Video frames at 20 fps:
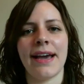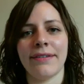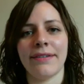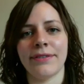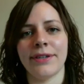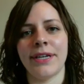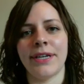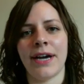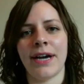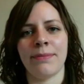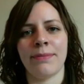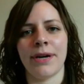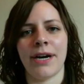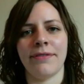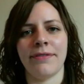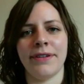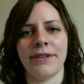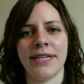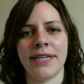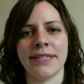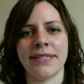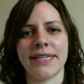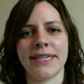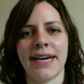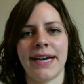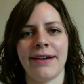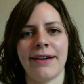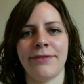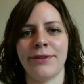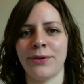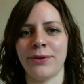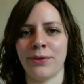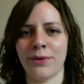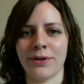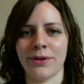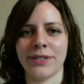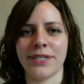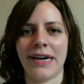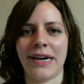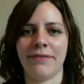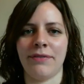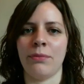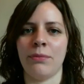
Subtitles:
every nonprofit needs to have in order to have